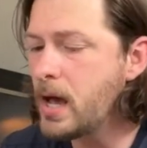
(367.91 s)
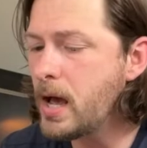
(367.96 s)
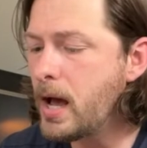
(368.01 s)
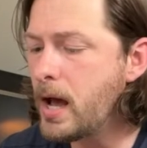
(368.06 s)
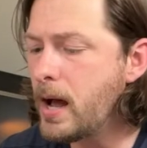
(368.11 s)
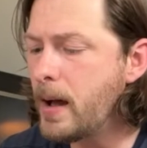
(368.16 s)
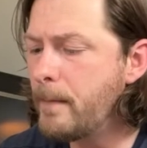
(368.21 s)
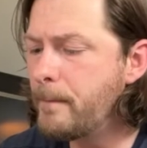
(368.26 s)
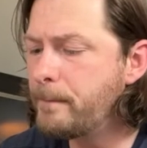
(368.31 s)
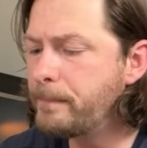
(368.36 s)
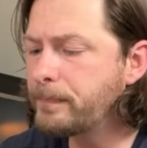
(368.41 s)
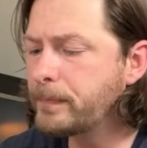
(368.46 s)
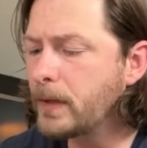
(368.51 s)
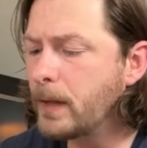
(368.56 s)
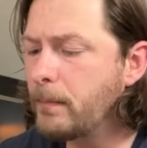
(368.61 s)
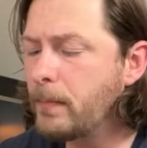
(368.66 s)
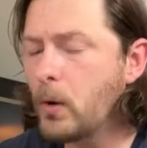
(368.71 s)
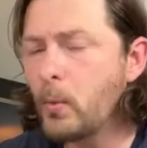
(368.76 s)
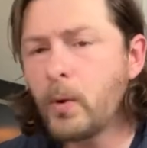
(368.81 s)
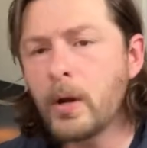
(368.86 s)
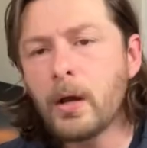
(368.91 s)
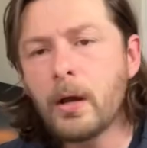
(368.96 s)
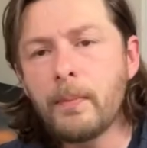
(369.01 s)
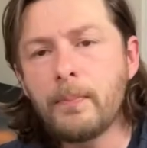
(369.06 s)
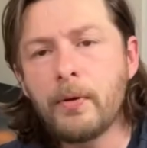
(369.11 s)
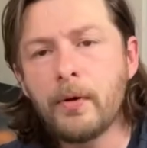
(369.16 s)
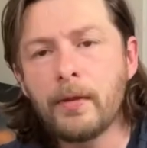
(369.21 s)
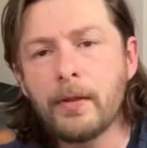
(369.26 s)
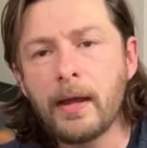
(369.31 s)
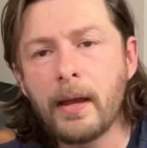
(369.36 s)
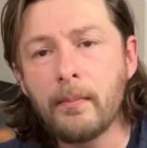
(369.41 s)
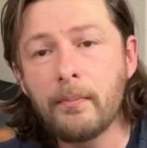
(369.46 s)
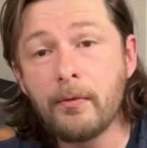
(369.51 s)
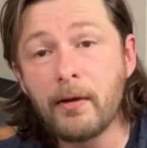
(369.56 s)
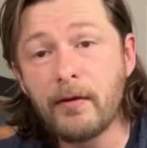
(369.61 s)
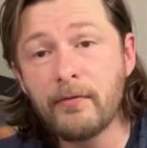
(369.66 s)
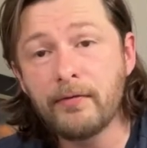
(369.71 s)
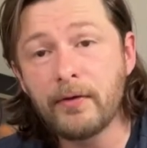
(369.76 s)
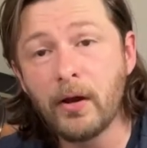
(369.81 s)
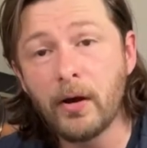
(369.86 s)
Um, but when I put that
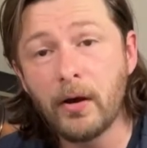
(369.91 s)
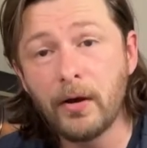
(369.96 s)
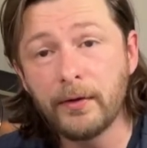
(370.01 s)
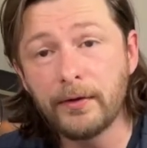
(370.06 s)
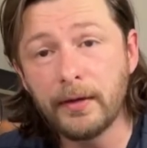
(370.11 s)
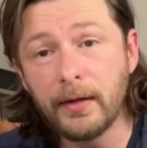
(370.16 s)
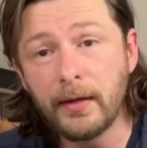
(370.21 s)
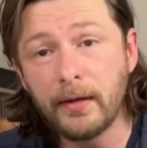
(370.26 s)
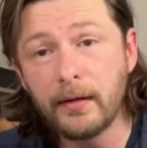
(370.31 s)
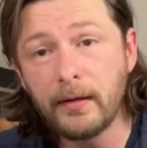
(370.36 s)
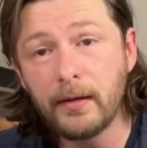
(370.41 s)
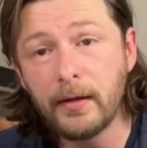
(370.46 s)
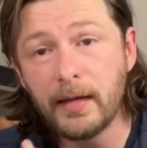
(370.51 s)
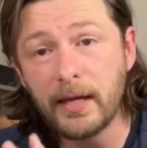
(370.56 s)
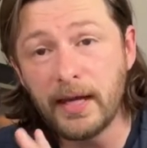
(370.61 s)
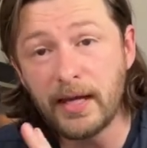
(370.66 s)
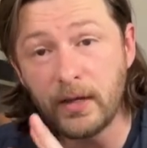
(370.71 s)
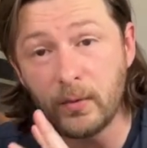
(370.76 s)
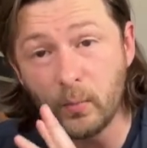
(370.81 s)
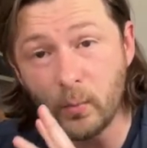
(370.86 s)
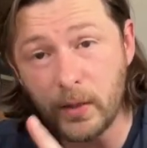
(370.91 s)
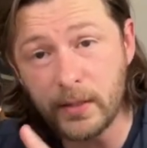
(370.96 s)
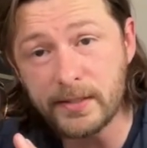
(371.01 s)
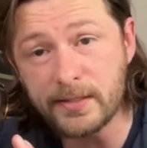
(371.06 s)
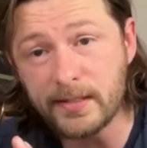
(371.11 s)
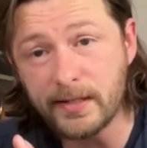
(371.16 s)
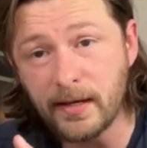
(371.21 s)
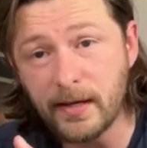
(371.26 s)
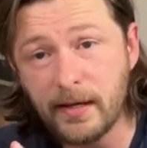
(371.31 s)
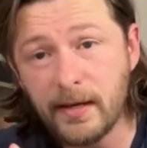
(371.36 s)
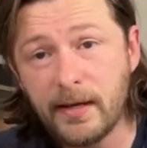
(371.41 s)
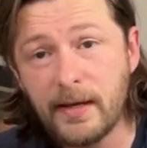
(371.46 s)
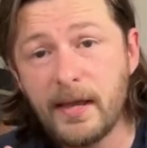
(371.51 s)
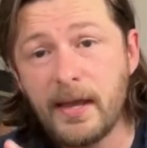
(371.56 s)
breath guard in, in winter,